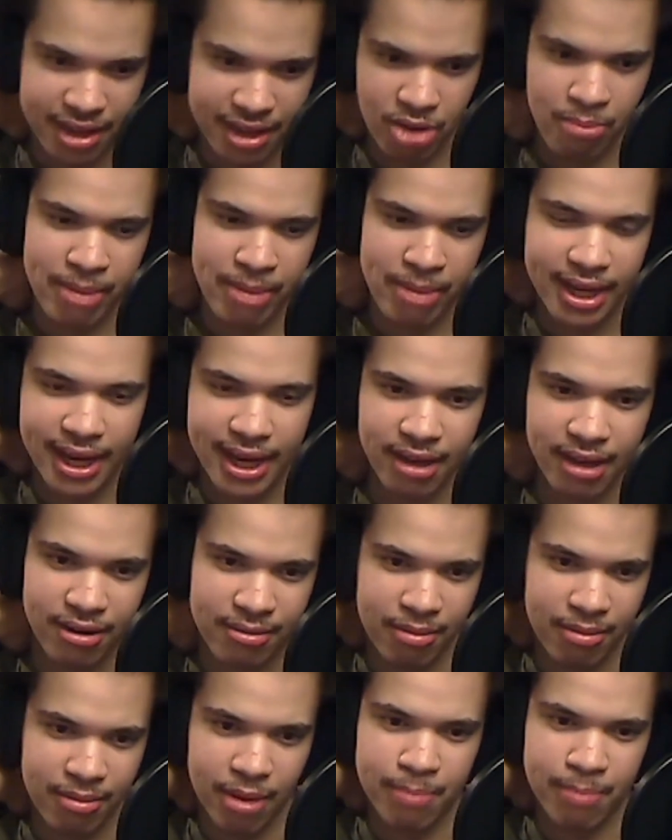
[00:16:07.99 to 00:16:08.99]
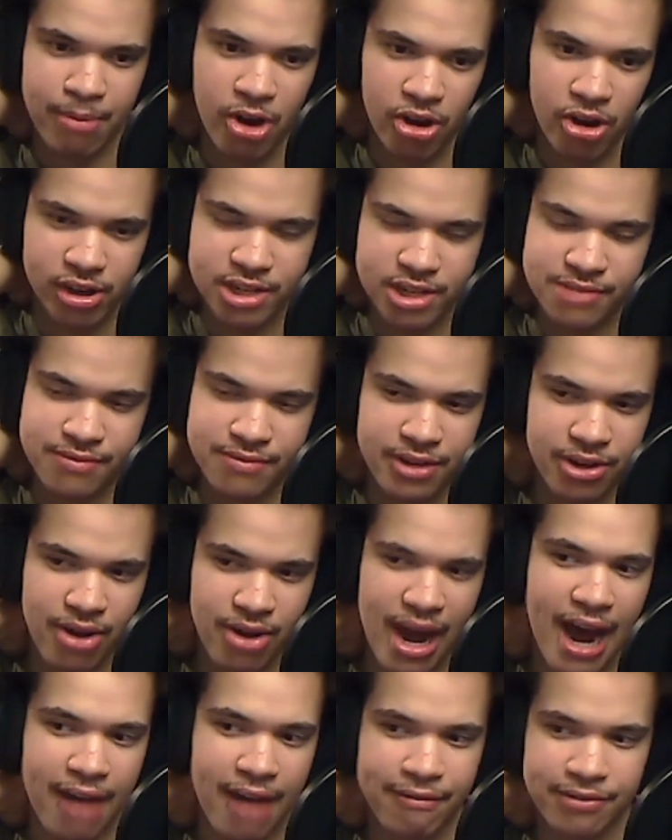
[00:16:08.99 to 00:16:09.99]
and I'll make like a progress video
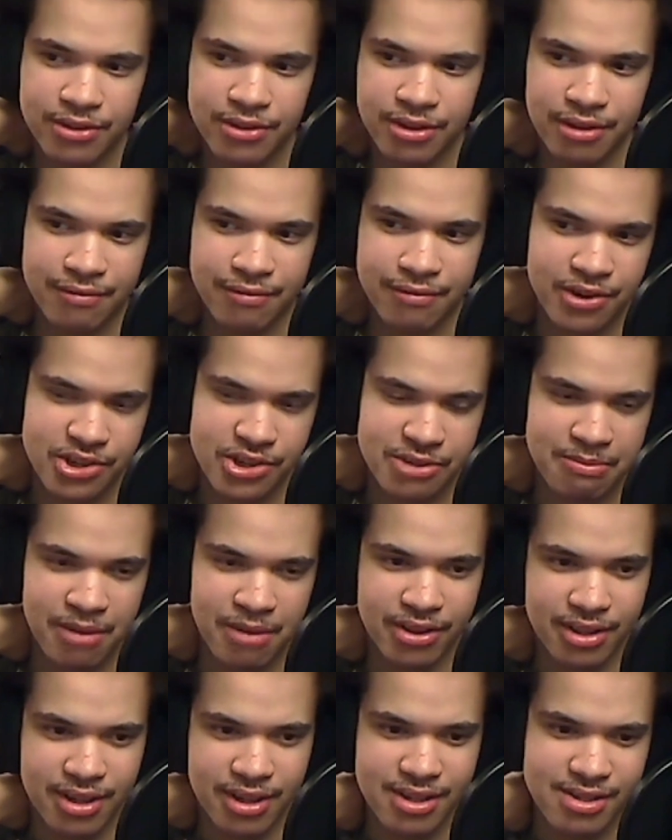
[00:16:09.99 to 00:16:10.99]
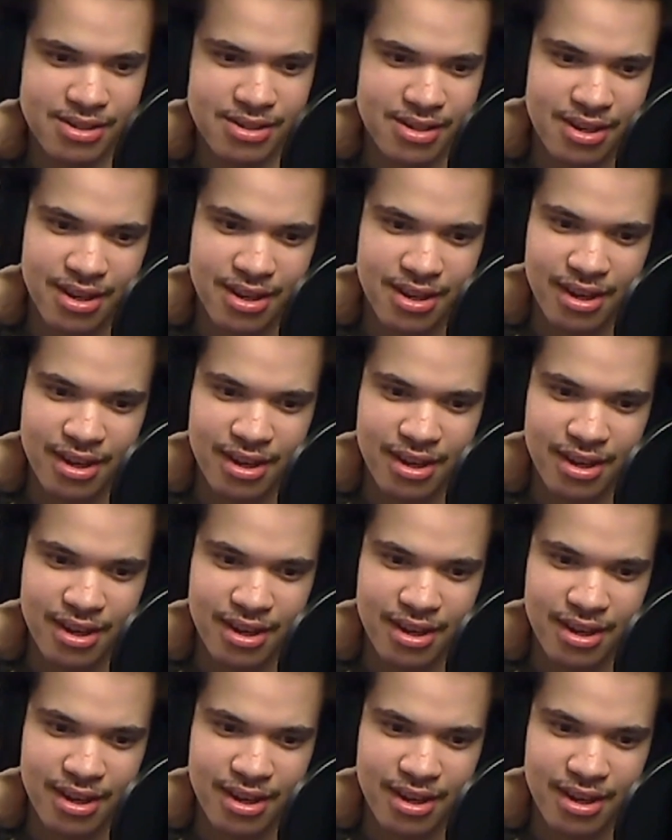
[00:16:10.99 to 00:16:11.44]
after the first month, because